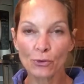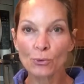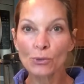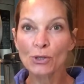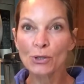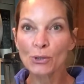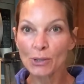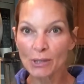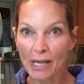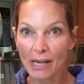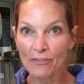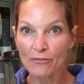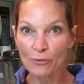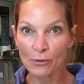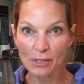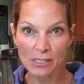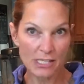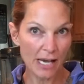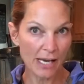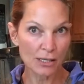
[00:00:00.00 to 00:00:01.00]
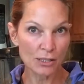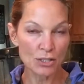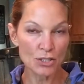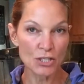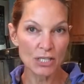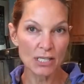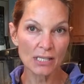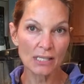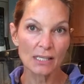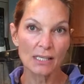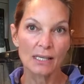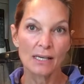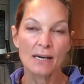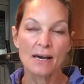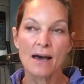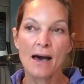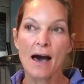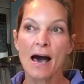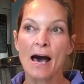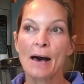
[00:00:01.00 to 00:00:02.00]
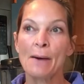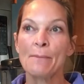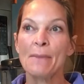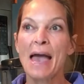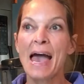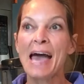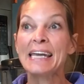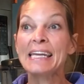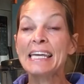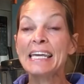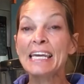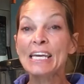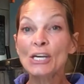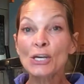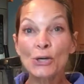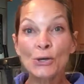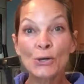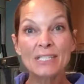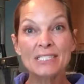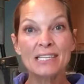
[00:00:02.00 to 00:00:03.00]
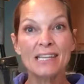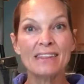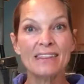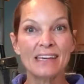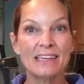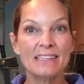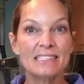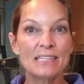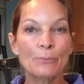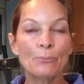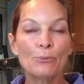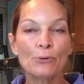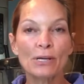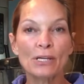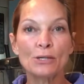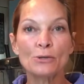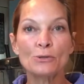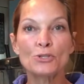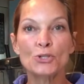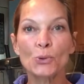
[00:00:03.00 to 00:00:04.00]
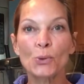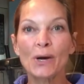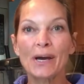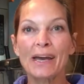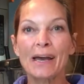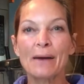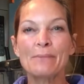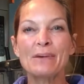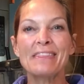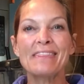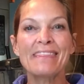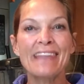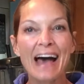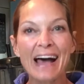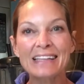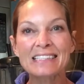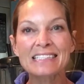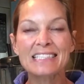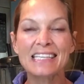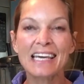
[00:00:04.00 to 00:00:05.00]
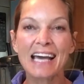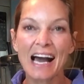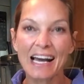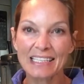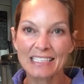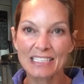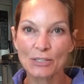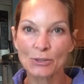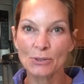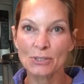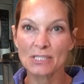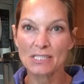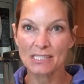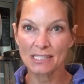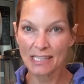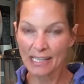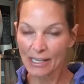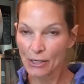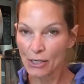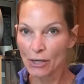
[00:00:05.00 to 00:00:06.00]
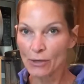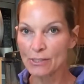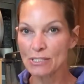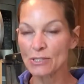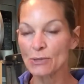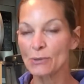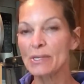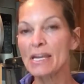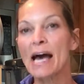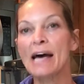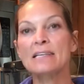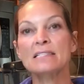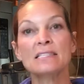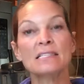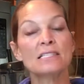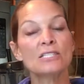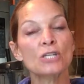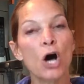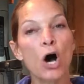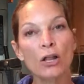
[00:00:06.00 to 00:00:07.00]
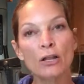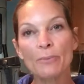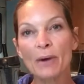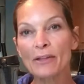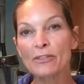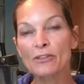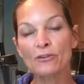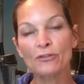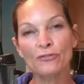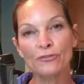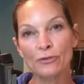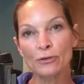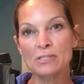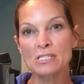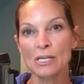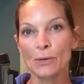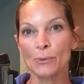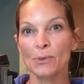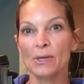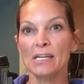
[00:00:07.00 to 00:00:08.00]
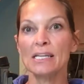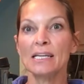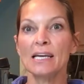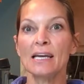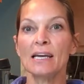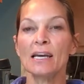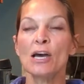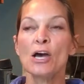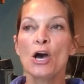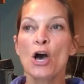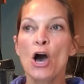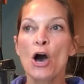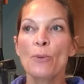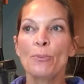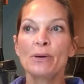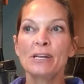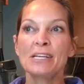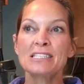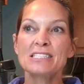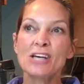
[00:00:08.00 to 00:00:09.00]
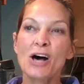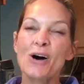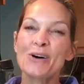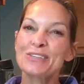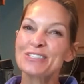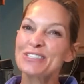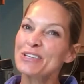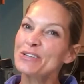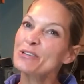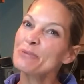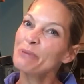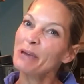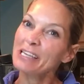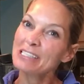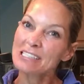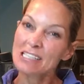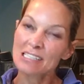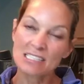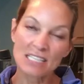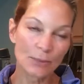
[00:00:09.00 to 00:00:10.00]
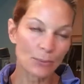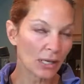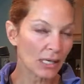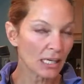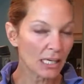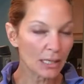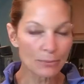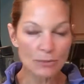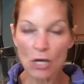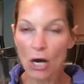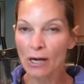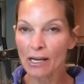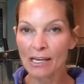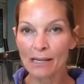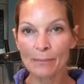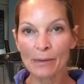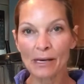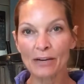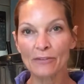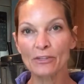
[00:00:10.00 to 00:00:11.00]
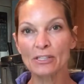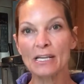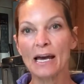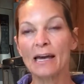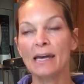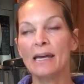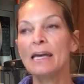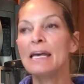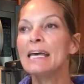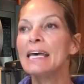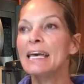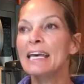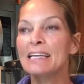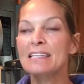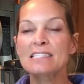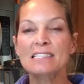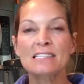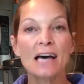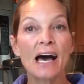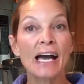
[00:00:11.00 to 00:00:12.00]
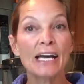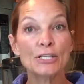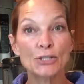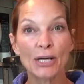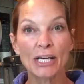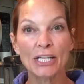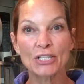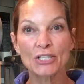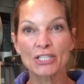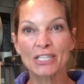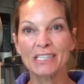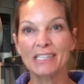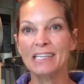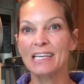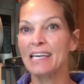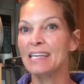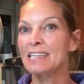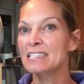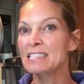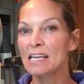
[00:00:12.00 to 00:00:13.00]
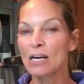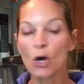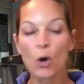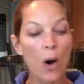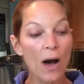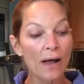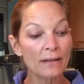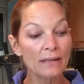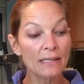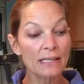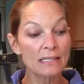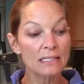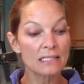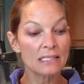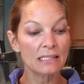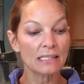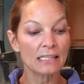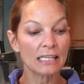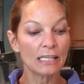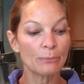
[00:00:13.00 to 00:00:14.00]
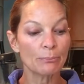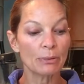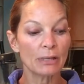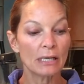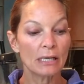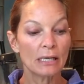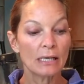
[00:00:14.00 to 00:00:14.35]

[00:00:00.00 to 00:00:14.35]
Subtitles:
your life force energy, and increase the things that bring you joy, that's the ideal scenario. So yes, it's all about the foods that we're eating, but it's also the basics that we keep talking about every day. It's the hydration, it's the quality sleep,